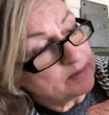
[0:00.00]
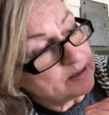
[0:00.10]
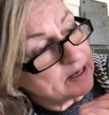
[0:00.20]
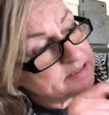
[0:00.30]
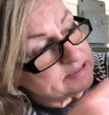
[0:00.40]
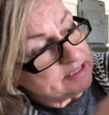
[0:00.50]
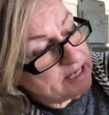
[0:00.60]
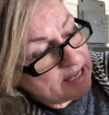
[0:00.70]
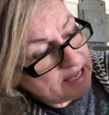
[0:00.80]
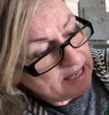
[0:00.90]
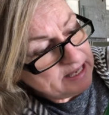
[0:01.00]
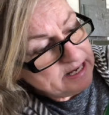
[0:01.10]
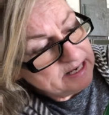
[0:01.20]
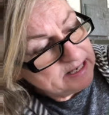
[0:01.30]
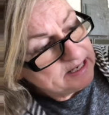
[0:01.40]
I see a head.
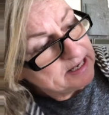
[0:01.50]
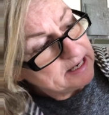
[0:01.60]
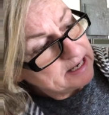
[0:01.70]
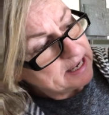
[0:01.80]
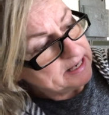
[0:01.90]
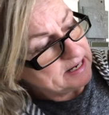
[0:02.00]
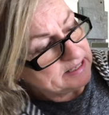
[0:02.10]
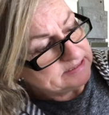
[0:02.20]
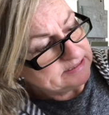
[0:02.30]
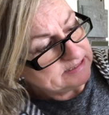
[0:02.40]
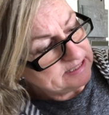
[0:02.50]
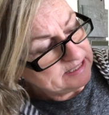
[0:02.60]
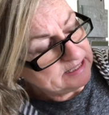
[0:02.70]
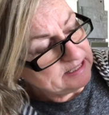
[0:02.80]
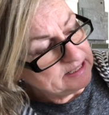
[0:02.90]
And I
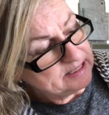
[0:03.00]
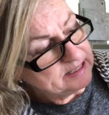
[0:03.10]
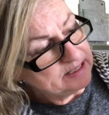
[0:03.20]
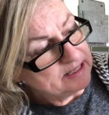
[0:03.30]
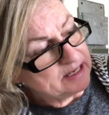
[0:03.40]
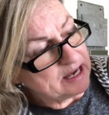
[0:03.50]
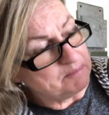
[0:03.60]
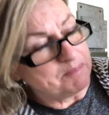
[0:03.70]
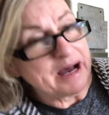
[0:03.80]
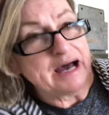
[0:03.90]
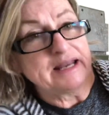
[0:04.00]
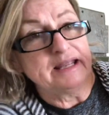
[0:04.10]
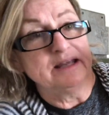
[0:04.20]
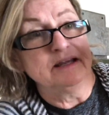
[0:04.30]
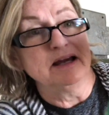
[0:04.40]
see a
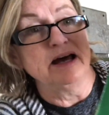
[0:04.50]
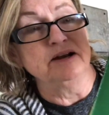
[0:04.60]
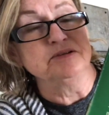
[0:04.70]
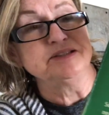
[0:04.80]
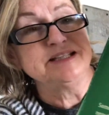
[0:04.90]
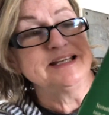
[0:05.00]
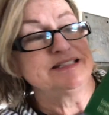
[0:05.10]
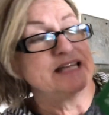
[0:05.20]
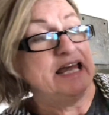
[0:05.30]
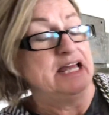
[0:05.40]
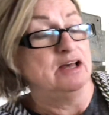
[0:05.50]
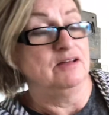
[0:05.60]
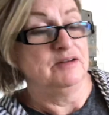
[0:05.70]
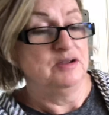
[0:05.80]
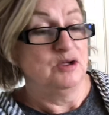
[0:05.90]
body. I don't see a tail.
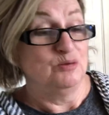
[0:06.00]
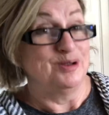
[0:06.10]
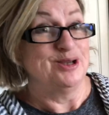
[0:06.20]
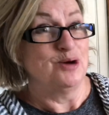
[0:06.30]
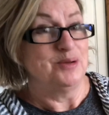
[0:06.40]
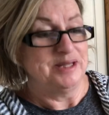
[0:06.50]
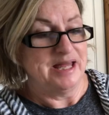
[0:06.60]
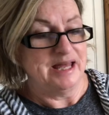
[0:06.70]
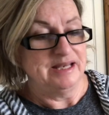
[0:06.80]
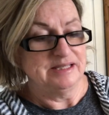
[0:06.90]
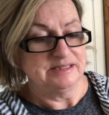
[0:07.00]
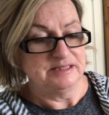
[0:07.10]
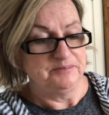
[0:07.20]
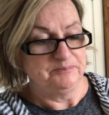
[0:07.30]
You know what that is.